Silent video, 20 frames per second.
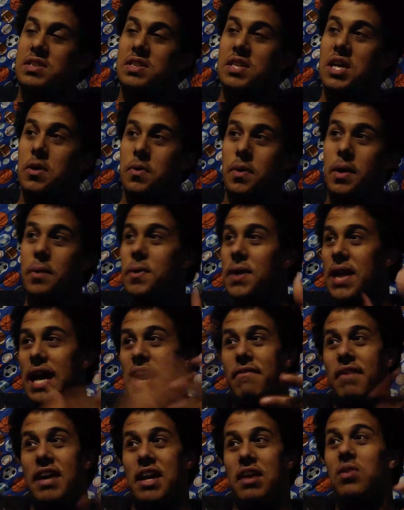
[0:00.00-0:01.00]
So we would
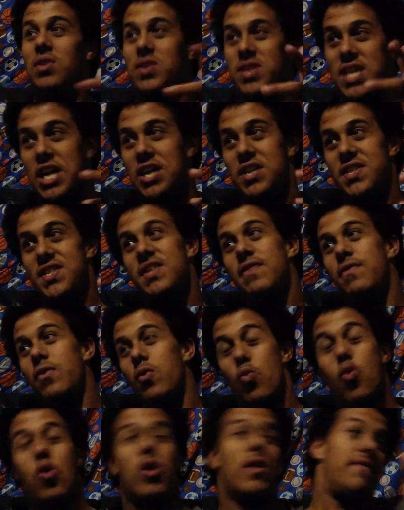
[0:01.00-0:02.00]
have a whole entire
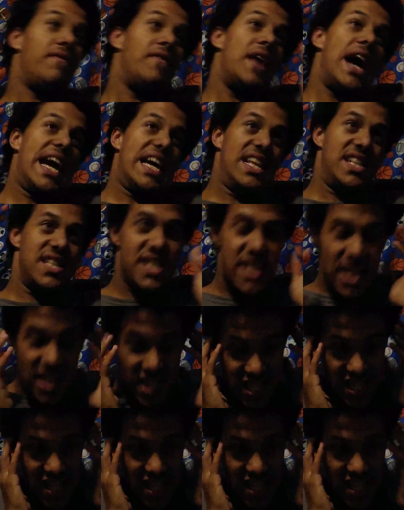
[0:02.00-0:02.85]
Civil War fight.